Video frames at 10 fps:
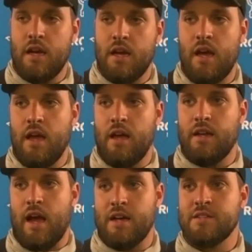and
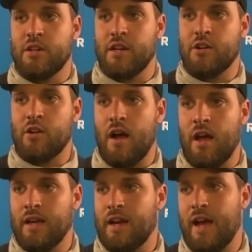i started crying
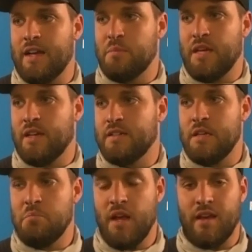and i had to be in a
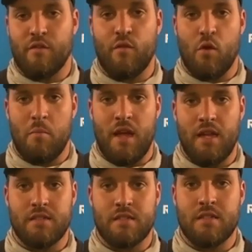team meeting in four minutes